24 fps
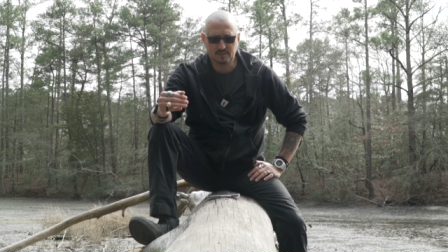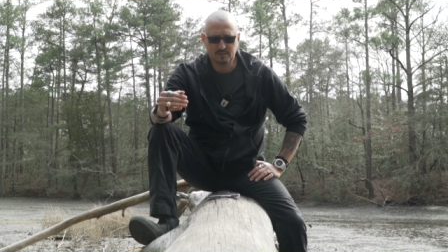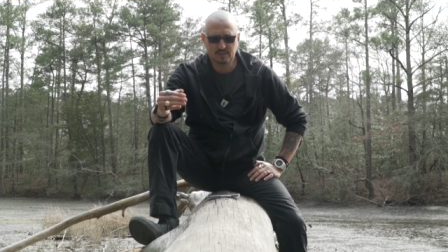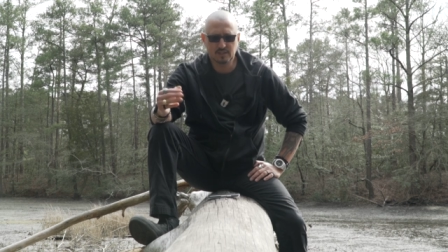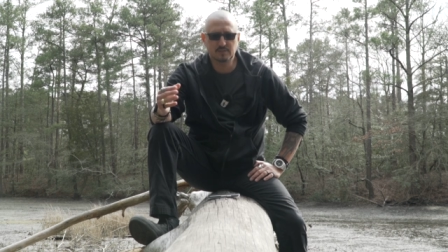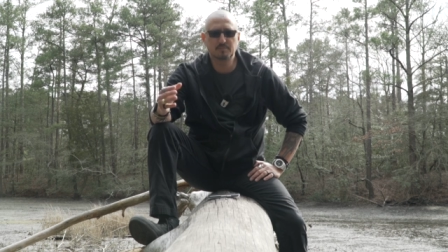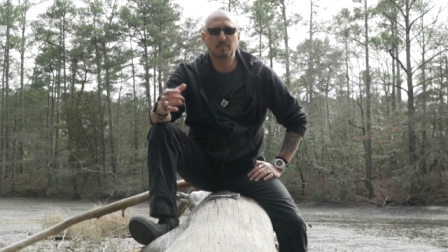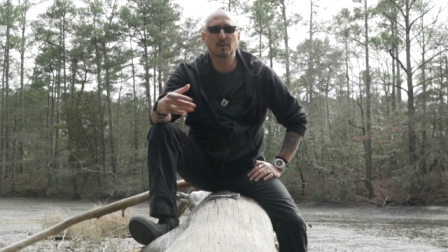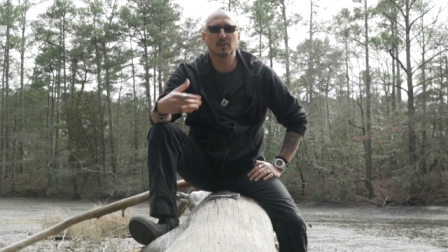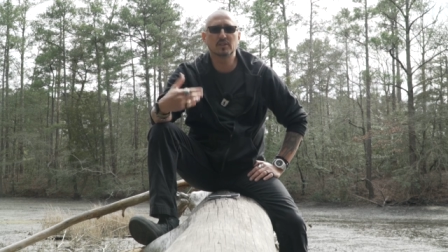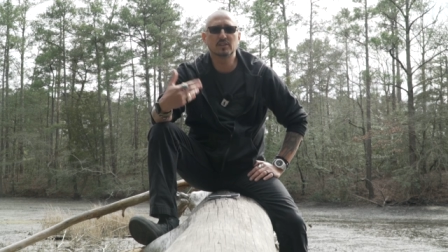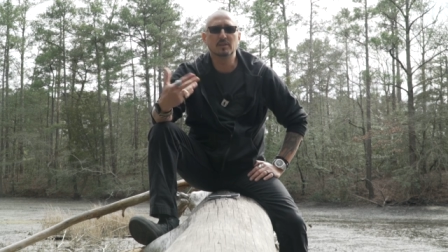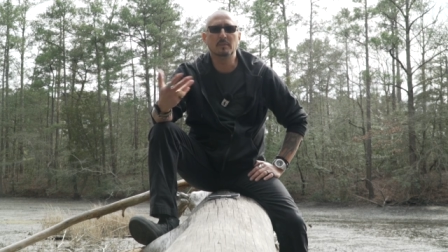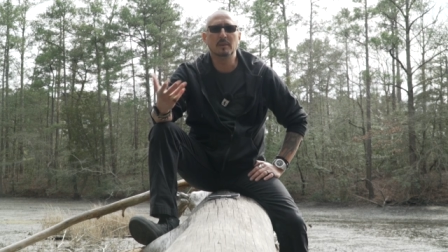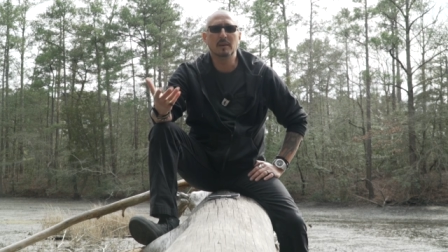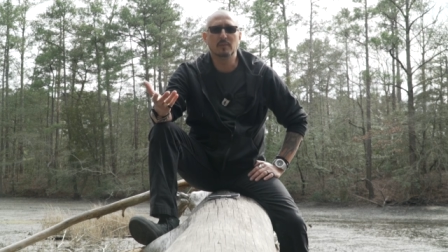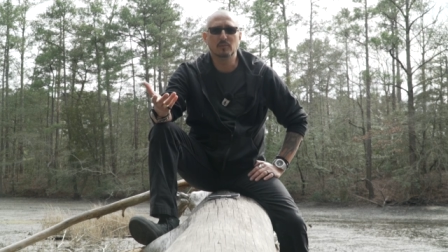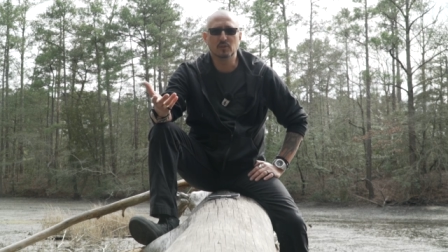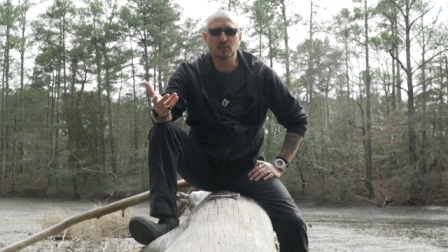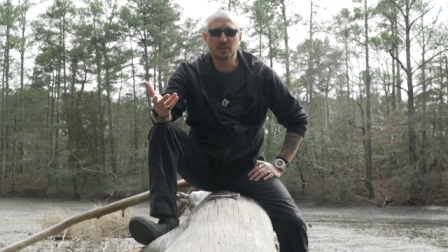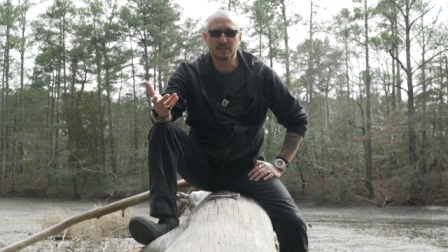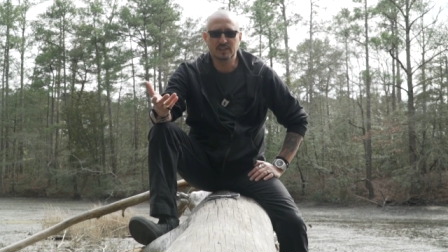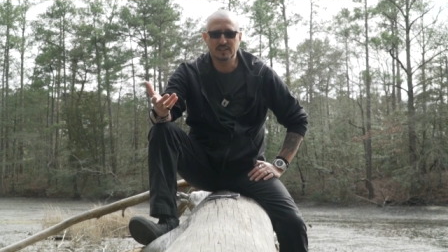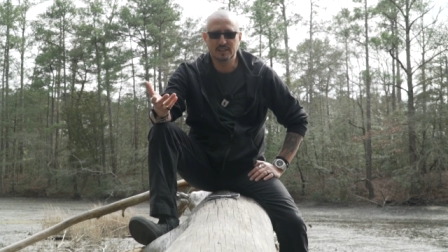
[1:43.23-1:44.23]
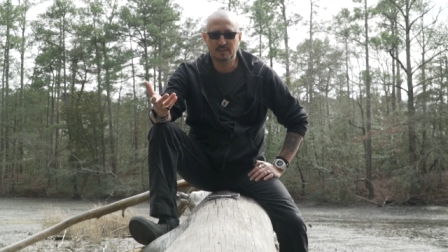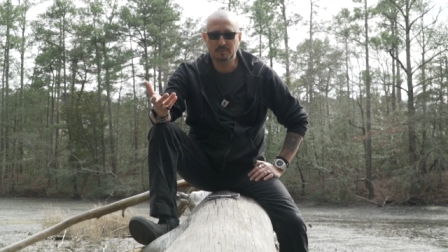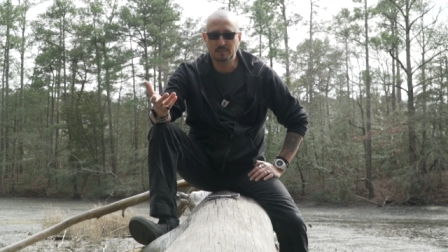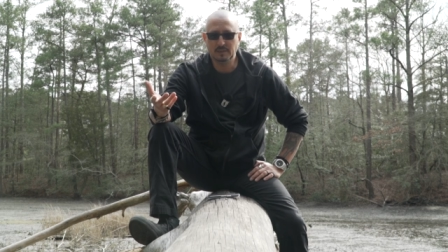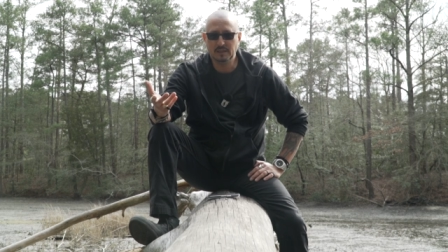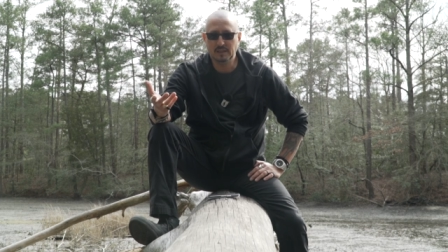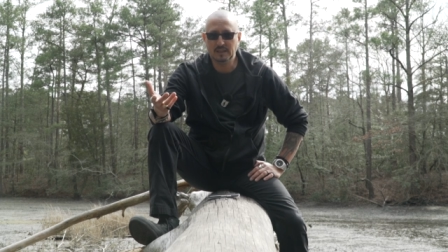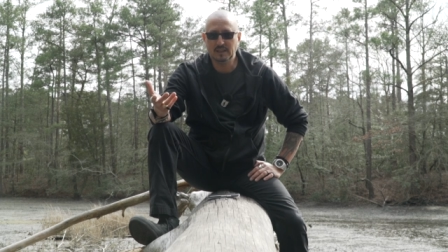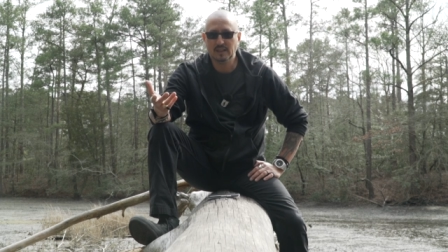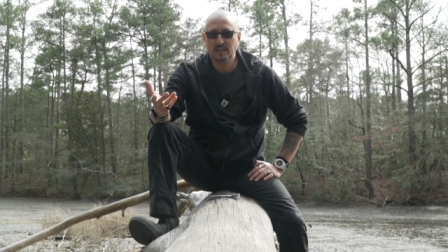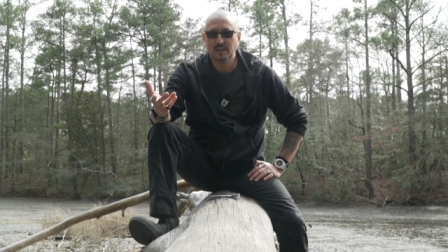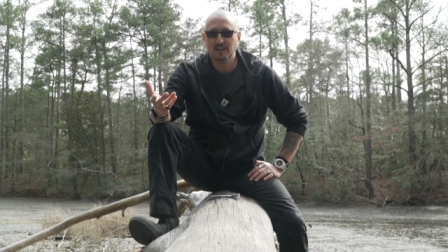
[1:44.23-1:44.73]
sparked a memory in
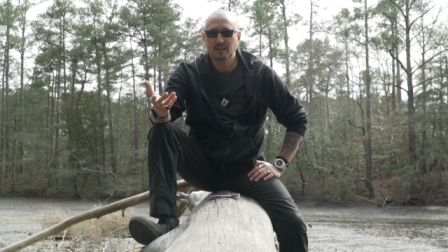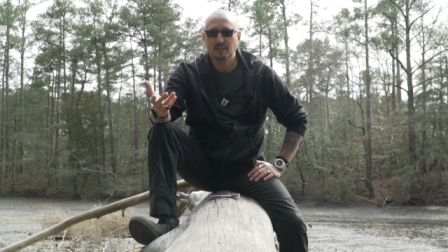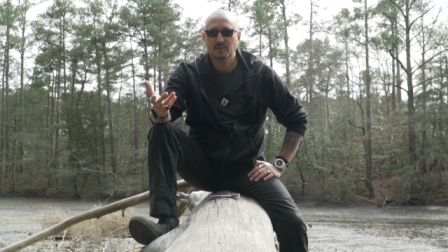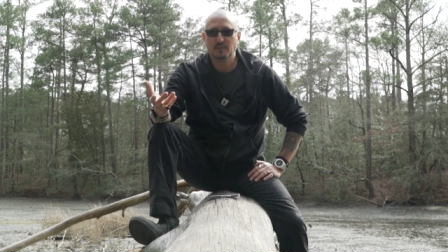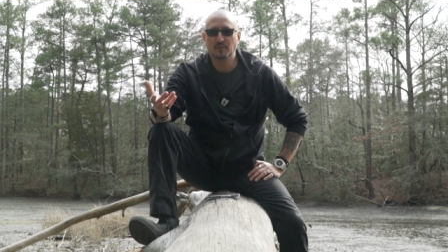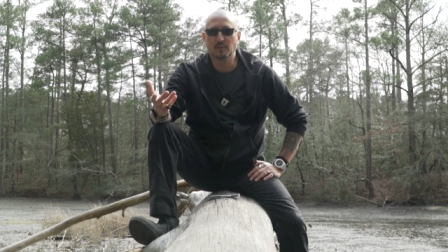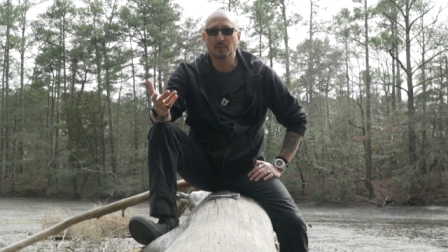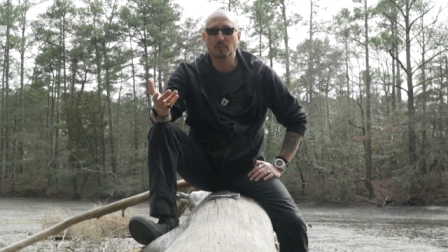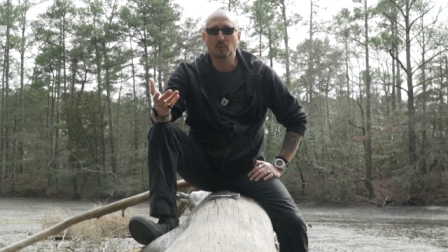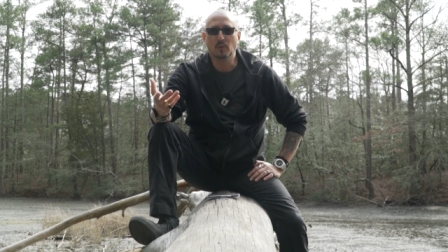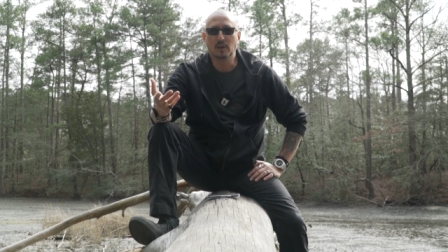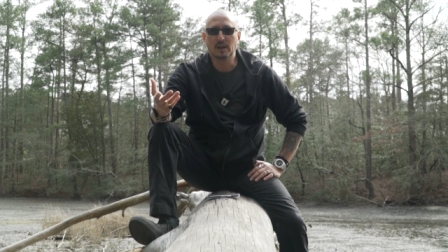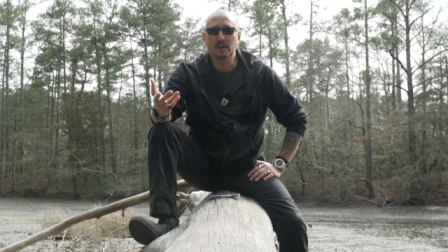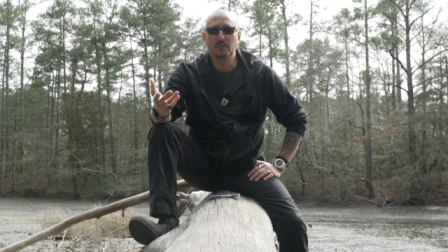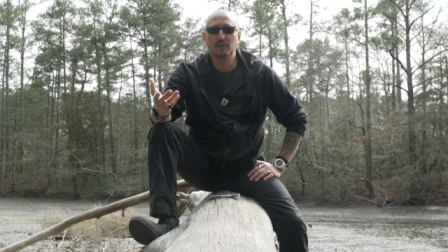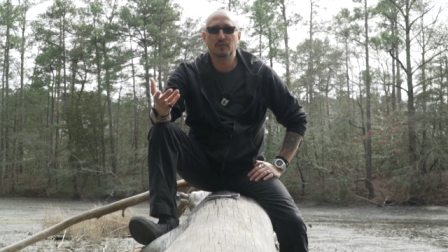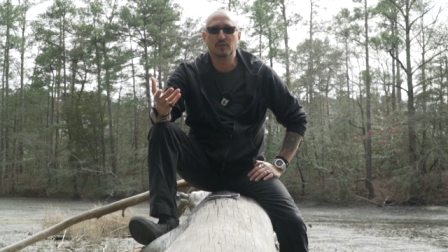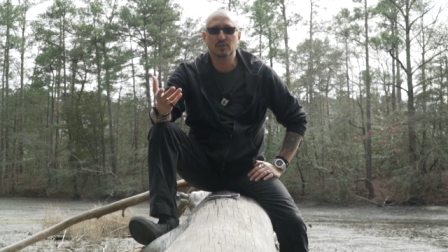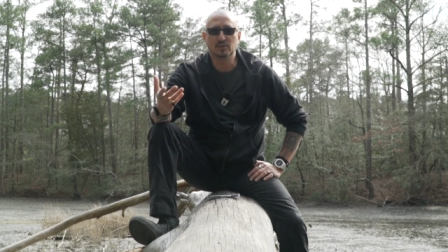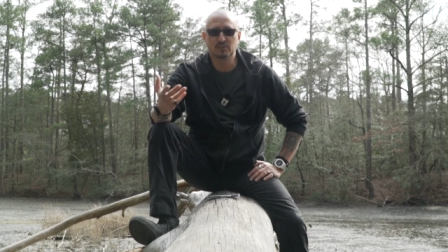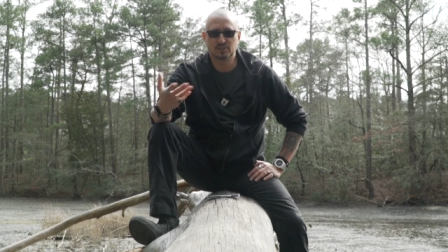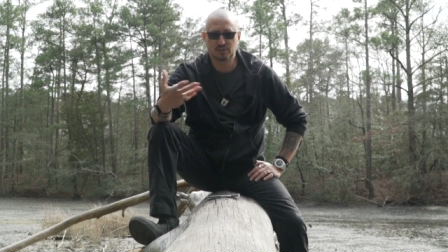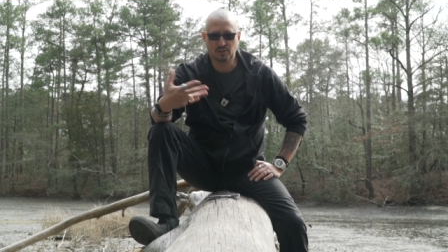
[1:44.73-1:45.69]
me from when I first